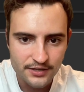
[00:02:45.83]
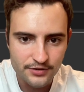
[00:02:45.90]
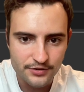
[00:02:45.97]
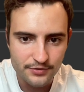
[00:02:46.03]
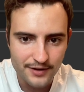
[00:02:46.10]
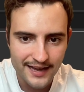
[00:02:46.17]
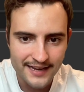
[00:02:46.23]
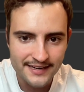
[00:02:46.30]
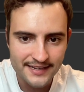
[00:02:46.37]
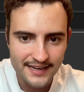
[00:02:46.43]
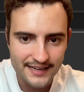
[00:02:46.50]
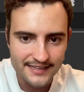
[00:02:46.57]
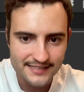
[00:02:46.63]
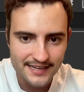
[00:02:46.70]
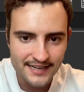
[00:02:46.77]
you do end
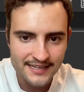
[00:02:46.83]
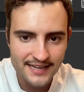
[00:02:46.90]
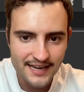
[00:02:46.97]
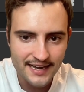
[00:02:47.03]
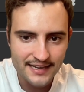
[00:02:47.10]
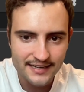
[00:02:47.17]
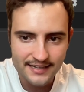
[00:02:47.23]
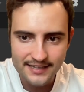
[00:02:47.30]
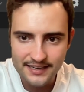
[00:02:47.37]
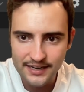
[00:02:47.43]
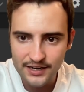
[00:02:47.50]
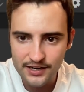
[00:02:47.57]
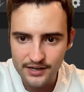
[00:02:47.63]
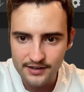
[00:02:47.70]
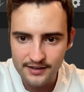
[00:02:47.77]
date is end date
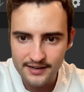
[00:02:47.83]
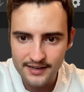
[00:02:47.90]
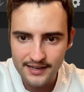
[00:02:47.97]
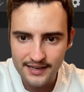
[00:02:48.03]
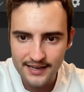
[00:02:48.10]
here,